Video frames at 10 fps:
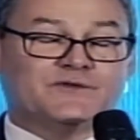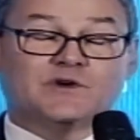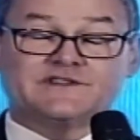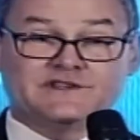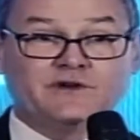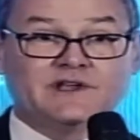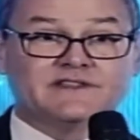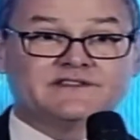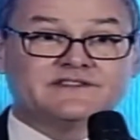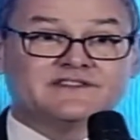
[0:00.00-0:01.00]

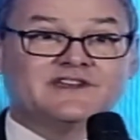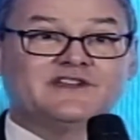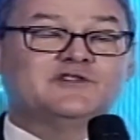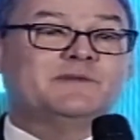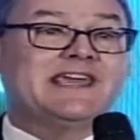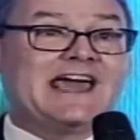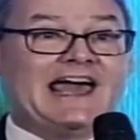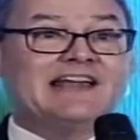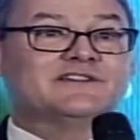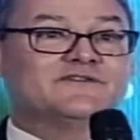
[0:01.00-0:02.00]
students to be
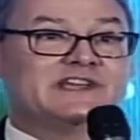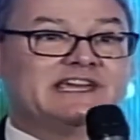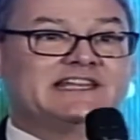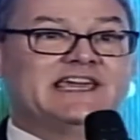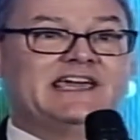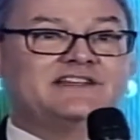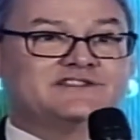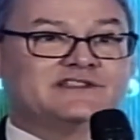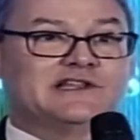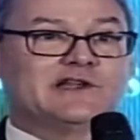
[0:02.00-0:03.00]
actively engaged
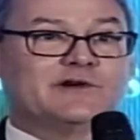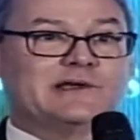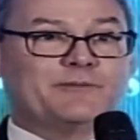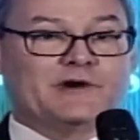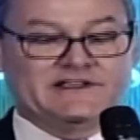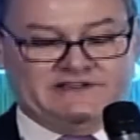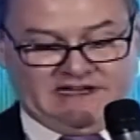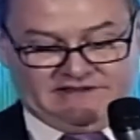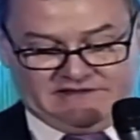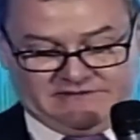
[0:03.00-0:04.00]
in the learning
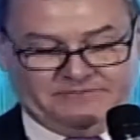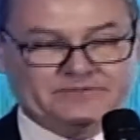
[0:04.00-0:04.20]
process